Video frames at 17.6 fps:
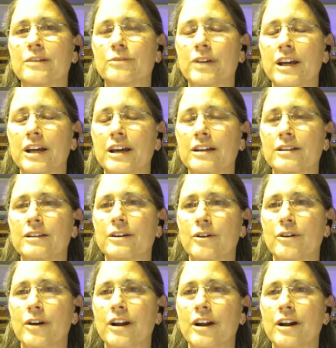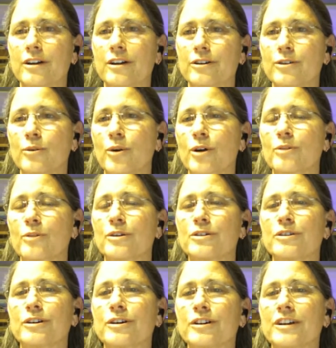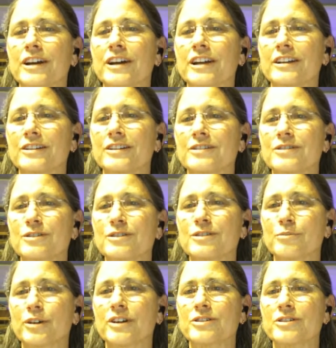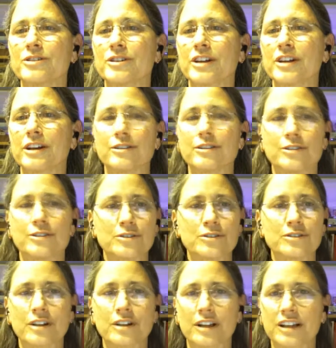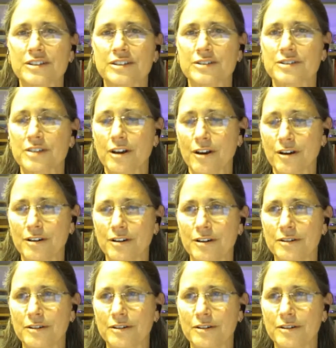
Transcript: and we have the great honor to work with her, and it's a pleasure to introduce Alexus Erin.